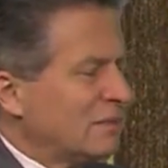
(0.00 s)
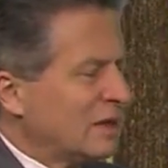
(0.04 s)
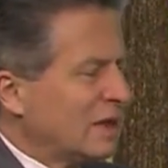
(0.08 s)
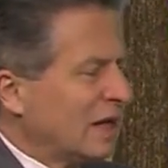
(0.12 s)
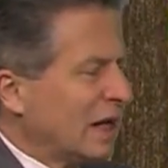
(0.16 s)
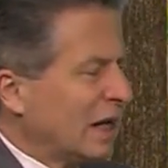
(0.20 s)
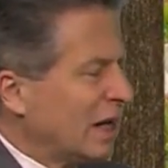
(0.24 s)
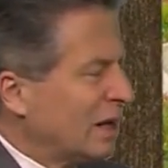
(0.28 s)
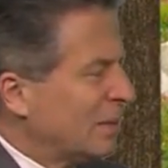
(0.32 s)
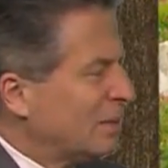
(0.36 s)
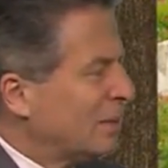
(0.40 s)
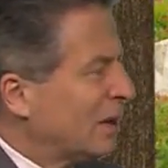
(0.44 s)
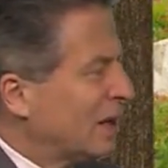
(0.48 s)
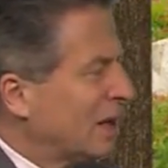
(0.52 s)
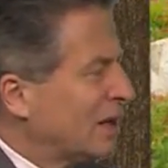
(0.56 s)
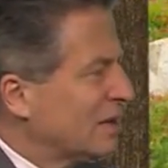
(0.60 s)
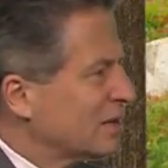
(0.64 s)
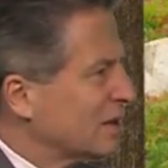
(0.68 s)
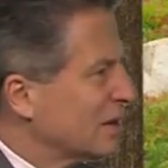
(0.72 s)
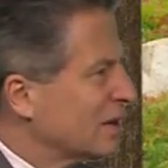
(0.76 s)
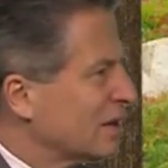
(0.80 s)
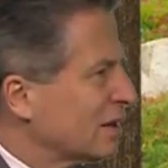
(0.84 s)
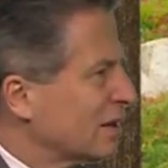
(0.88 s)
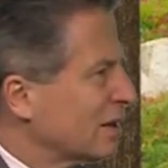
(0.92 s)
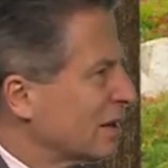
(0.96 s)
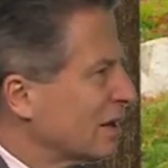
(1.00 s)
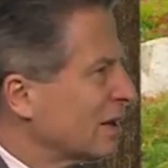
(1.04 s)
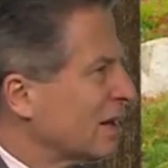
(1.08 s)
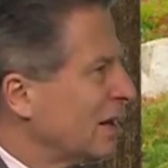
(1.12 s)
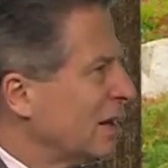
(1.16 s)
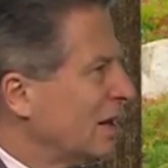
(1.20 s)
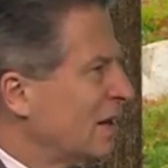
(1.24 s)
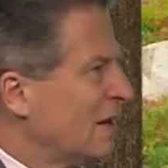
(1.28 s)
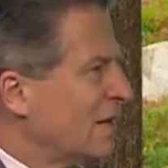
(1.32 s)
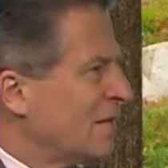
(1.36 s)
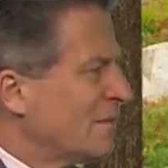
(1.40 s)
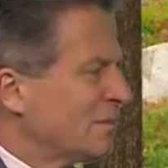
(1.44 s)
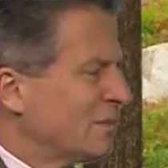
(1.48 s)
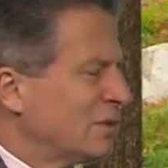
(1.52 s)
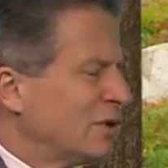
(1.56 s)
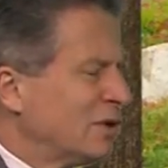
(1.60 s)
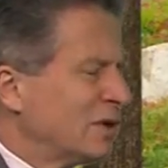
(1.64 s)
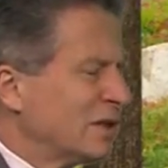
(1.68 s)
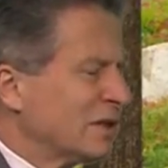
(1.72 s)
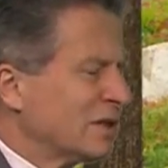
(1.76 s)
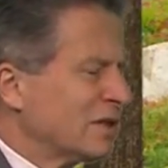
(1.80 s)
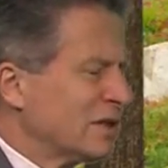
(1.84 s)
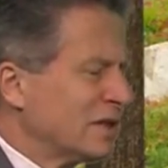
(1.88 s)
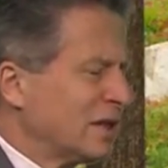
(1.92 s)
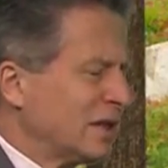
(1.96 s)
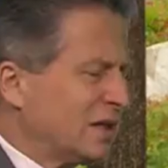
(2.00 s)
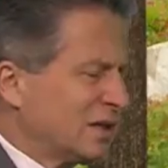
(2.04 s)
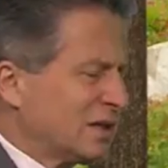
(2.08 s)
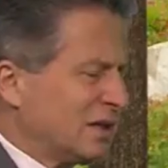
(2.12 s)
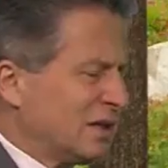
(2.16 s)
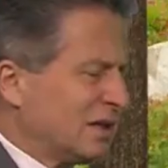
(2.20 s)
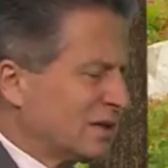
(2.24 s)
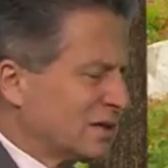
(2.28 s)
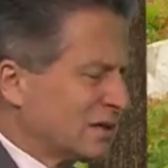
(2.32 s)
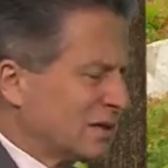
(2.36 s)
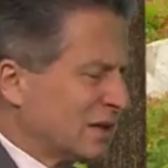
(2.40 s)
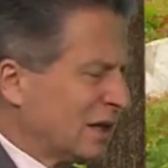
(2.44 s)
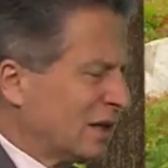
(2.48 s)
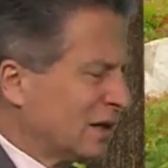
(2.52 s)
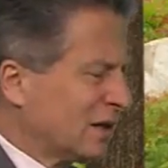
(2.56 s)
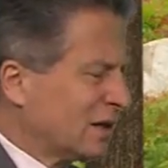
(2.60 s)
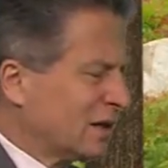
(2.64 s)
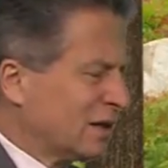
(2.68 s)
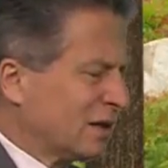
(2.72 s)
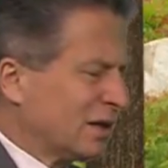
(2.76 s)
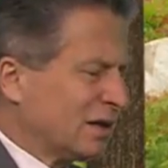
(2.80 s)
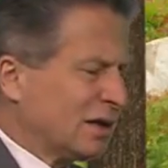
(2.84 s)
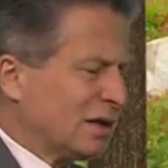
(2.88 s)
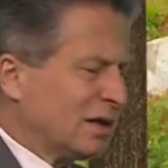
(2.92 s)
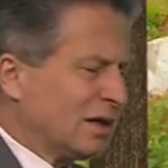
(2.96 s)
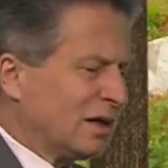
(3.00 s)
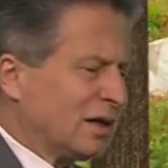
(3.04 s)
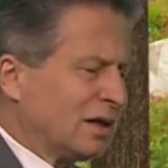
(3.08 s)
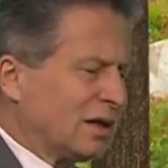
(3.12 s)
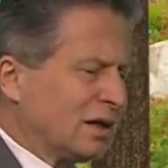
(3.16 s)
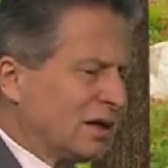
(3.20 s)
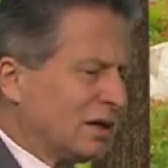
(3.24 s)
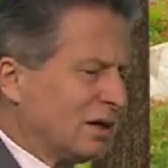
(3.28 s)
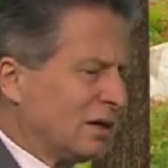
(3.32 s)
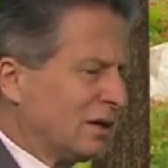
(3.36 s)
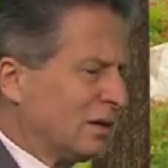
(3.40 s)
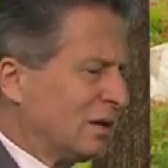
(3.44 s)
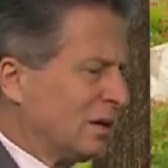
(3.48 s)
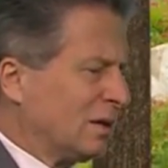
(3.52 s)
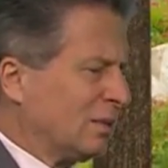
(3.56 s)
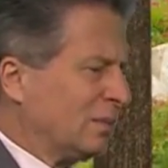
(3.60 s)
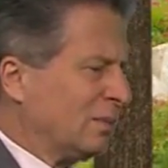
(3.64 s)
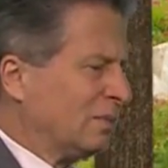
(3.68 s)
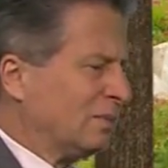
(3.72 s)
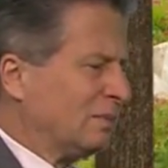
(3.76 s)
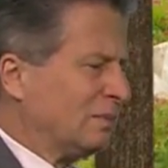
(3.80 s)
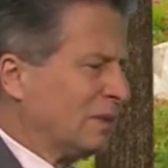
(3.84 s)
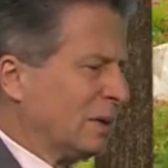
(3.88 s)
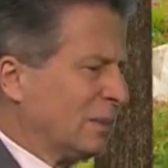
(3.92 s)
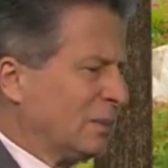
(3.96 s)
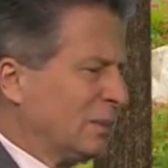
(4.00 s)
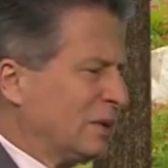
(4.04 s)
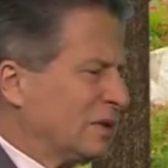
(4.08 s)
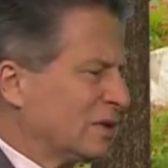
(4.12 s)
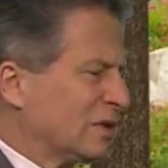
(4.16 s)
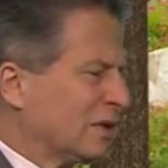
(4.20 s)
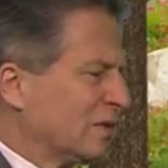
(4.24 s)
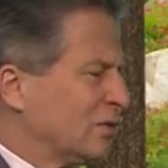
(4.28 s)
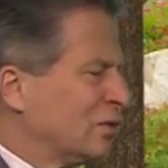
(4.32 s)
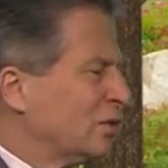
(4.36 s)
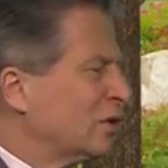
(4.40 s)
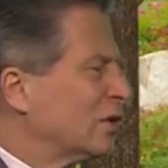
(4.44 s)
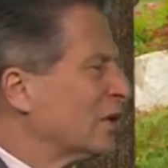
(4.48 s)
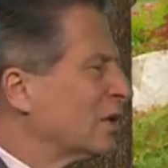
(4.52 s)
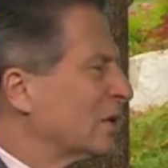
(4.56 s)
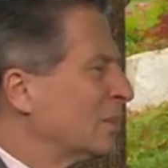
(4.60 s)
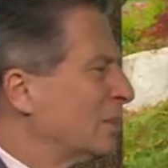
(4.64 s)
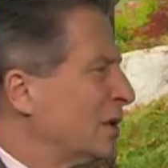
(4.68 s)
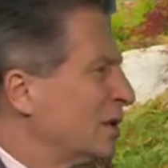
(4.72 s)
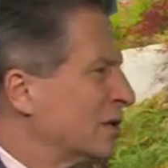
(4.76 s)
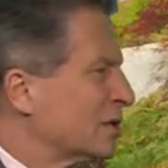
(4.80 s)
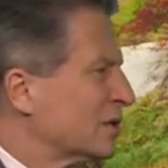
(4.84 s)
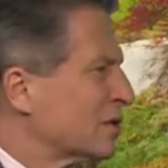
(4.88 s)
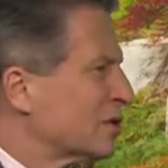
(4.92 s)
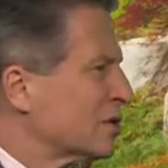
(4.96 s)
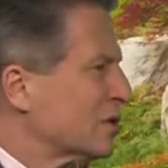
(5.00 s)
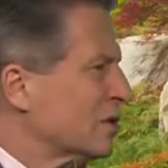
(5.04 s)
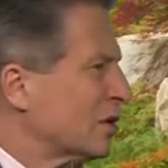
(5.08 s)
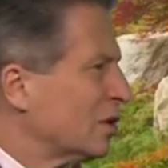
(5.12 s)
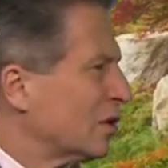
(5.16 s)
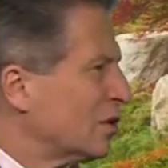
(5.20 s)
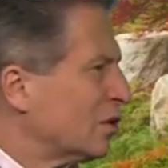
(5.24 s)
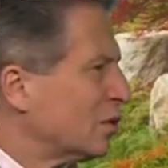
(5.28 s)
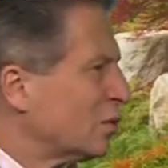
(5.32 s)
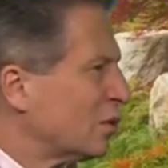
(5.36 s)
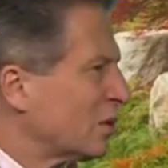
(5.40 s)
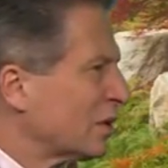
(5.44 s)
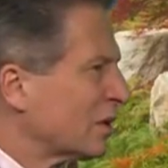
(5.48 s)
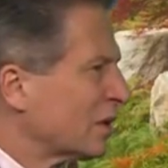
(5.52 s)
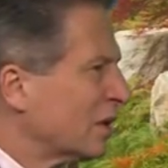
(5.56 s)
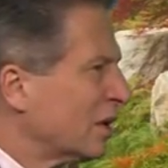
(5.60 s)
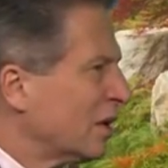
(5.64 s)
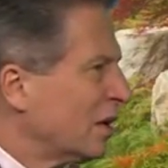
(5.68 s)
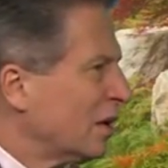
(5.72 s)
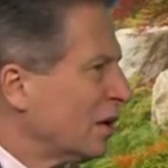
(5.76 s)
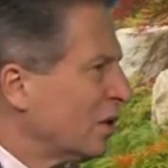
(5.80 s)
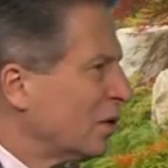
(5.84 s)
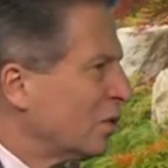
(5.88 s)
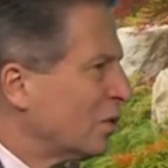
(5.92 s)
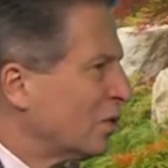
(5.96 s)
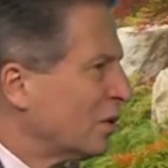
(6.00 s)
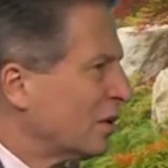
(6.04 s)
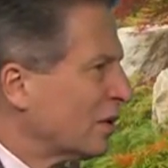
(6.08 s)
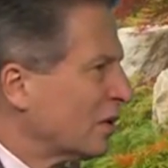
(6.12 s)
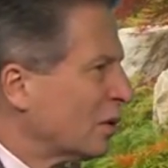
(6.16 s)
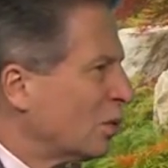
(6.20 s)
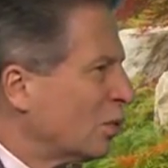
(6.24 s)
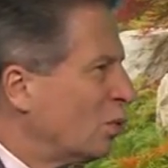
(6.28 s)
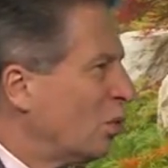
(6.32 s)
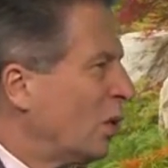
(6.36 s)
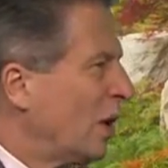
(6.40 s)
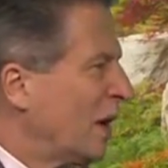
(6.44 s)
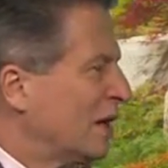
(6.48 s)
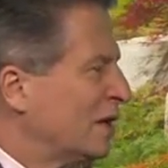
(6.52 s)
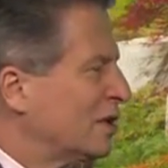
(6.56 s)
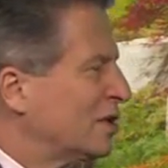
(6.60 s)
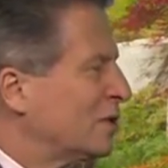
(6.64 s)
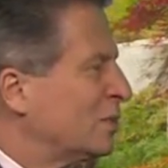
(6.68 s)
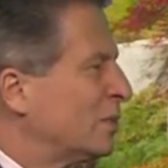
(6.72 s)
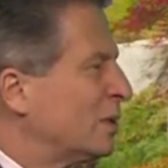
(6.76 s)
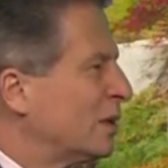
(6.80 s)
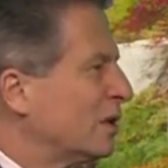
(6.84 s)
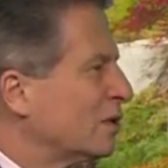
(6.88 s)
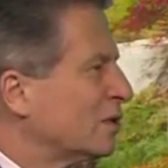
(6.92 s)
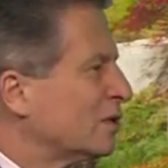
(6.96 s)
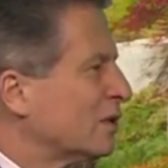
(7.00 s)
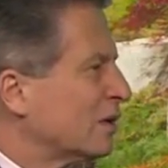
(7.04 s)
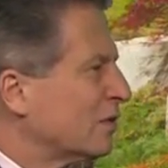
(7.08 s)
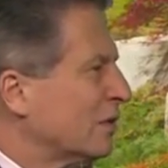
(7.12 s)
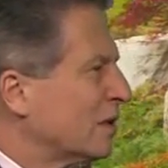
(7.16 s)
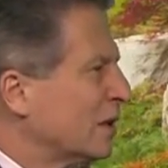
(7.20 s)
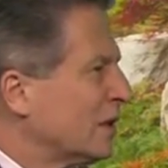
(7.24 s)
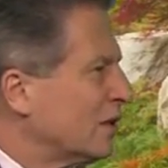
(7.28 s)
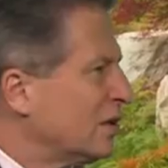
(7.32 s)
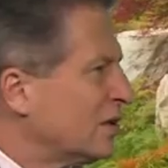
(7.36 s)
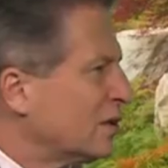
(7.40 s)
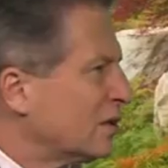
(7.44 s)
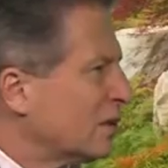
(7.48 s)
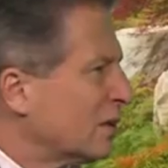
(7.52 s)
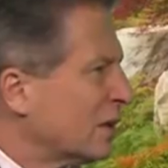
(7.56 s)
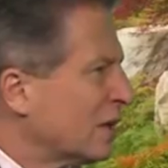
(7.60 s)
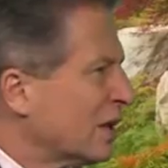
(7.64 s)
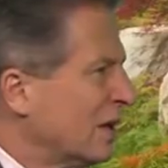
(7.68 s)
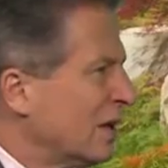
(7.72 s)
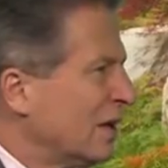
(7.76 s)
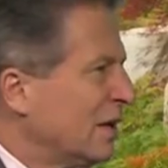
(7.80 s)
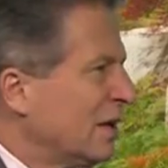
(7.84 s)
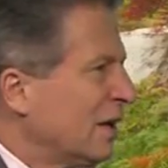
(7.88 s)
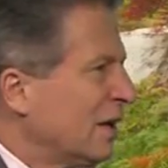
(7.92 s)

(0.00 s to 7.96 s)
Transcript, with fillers: Dad buys into that. You can see it's like a piece of wood or a piece of stone with a wedge being driven into it.